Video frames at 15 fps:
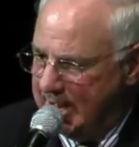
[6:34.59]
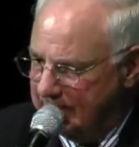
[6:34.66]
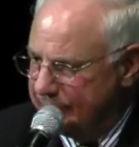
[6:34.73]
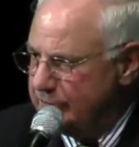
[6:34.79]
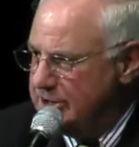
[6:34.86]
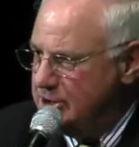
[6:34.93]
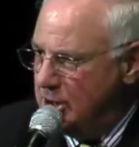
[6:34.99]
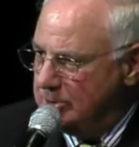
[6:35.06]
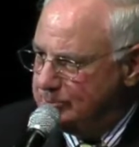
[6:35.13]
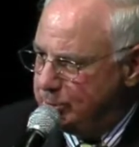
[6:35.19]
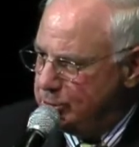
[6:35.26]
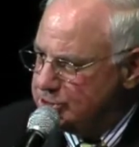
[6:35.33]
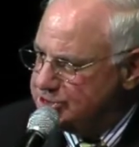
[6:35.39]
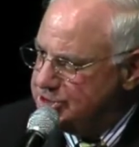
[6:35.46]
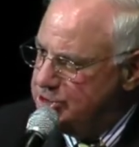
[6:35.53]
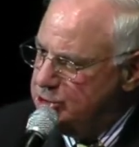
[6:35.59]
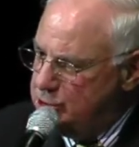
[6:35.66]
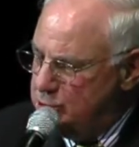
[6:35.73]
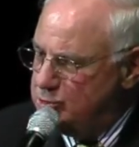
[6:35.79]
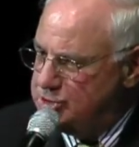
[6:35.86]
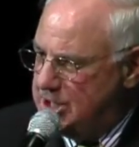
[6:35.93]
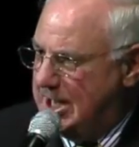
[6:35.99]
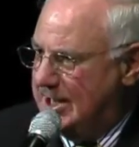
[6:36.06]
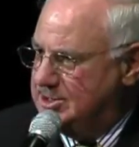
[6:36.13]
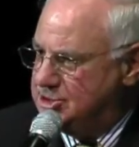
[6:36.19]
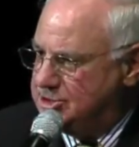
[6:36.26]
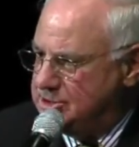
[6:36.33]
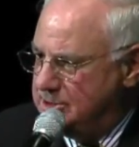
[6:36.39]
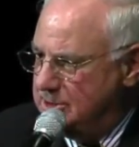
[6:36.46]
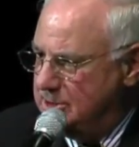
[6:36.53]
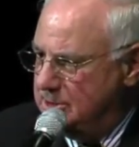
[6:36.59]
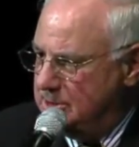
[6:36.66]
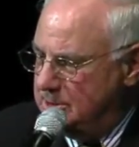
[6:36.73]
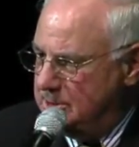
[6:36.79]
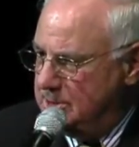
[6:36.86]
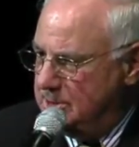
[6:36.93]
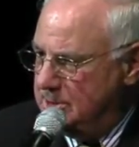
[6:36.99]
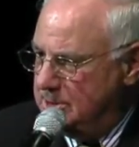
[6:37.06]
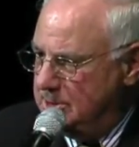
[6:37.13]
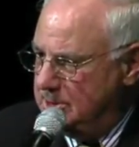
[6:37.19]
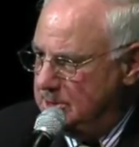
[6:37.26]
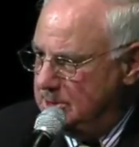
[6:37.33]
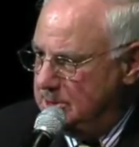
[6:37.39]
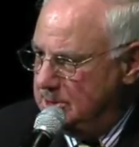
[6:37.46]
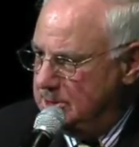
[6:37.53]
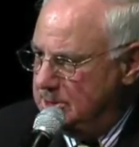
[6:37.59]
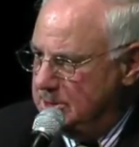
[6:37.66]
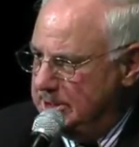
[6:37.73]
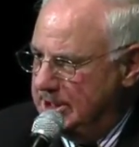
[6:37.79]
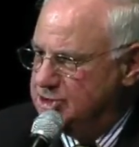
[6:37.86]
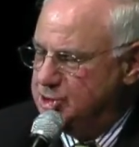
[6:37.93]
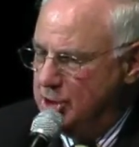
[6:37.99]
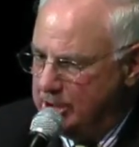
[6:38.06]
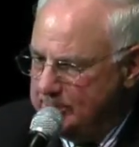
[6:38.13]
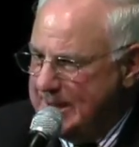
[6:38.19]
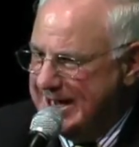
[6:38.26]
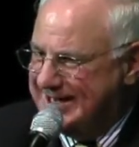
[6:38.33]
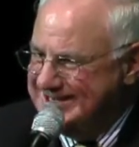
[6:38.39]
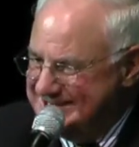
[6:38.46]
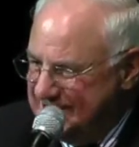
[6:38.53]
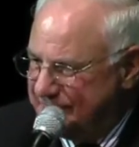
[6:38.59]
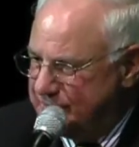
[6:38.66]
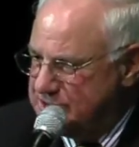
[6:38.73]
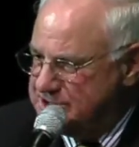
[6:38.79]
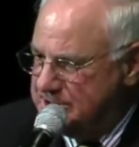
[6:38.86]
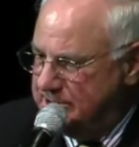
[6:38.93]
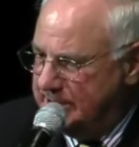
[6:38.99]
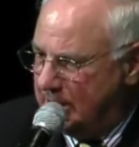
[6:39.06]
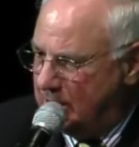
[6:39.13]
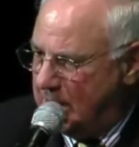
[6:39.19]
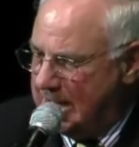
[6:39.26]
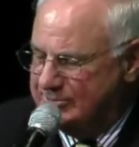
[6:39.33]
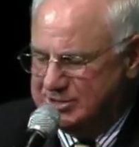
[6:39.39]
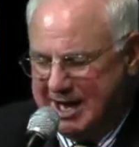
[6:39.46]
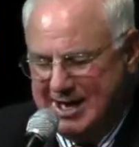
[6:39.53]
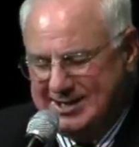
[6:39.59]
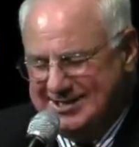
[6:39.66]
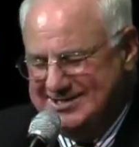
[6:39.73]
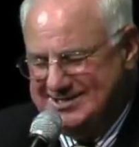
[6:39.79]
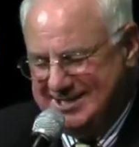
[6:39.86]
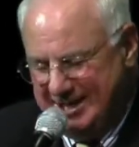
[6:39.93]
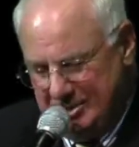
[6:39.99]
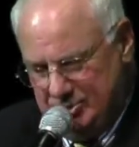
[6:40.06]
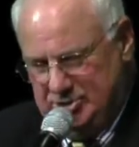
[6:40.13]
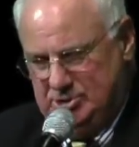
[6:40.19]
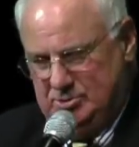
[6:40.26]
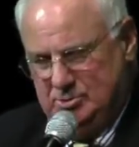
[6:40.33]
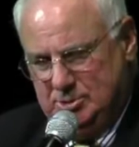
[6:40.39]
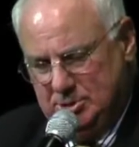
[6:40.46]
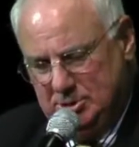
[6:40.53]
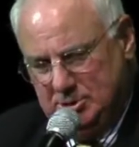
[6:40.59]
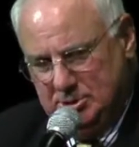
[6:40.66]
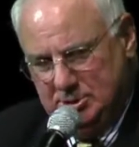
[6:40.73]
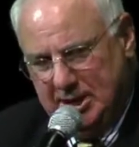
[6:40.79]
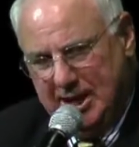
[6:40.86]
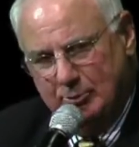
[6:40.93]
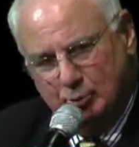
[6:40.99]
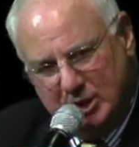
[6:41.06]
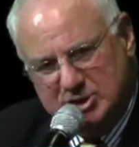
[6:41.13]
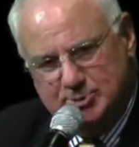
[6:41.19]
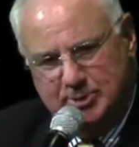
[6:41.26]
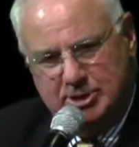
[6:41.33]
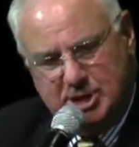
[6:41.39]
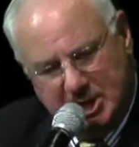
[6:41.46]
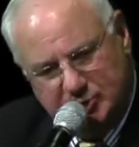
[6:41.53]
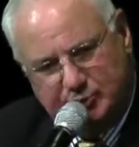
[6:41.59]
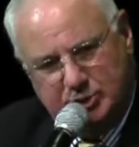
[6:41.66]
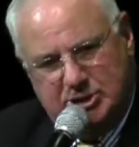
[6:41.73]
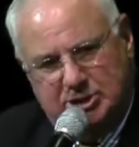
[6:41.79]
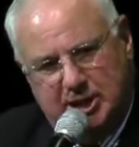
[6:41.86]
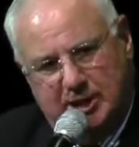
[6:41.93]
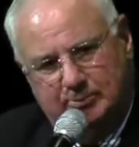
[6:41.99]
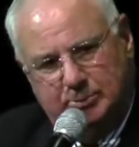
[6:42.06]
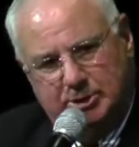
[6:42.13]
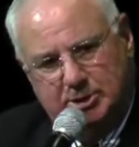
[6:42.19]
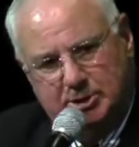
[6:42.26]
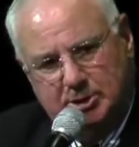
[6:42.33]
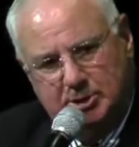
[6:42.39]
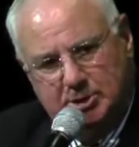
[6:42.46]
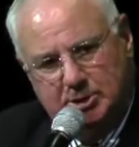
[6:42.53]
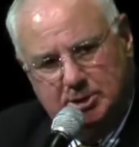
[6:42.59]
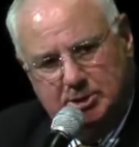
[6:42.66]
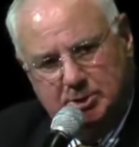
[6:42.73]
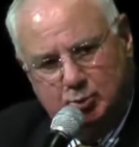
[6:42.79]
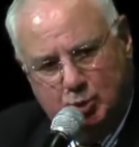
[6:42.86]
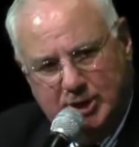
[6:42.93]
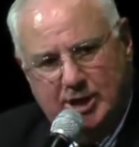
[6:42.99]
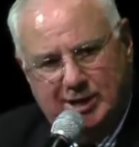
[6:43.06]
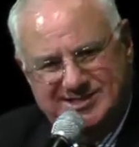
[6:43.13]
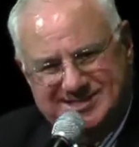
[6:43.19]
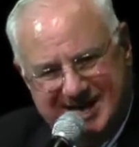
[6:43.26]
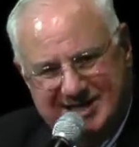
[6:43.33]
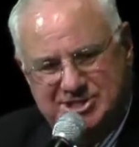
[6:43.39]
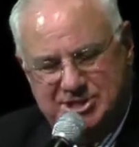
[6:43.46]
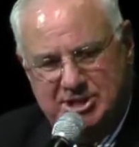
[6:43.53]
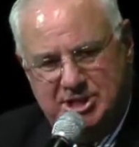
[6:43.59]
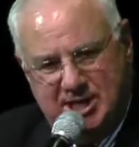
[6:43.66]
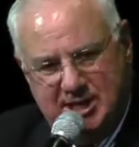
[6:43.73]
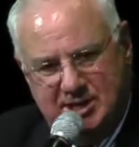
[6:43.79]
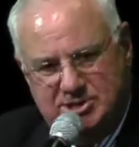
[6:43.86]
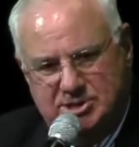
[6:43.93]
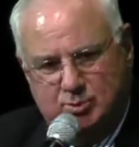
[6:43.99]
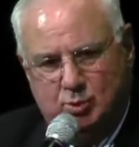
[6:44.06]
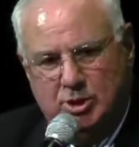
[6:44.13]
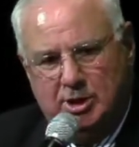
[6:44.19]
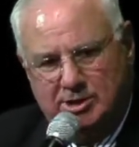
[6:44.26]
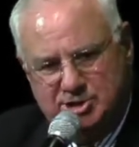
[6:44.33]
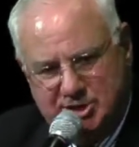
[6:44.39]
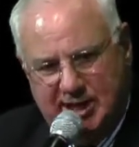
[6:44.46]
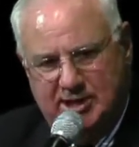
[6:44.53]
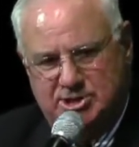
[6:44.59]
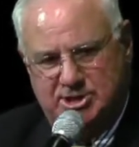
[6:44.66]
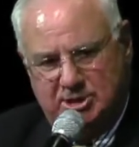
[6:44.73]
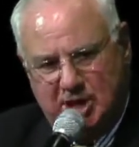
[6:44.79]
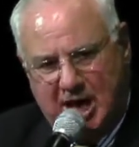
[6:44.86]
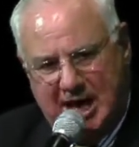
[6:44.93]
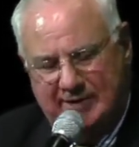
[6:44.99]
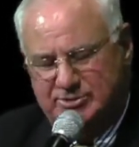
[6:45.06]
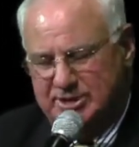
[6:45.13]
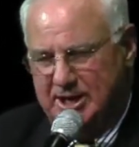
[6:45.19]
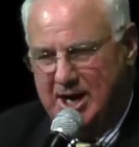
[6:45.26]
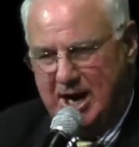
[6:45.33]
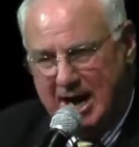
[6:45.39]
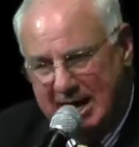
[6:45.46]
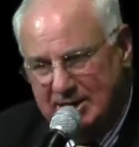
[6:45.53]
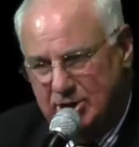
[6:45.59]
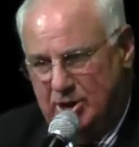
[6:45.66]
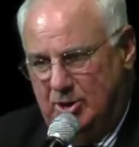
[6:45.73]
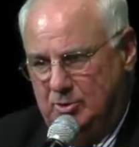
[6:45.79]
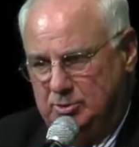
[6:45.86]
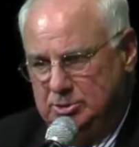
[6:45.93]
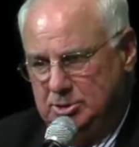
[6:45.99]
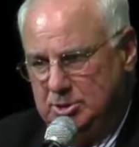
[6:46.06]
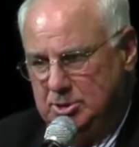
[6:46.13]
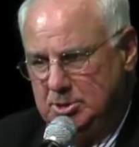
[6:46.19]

Every young person you touch is going to make a difference in their lives. I can tell you, at Richmond Country Club, we are touching kids and we are changing lives, and I know,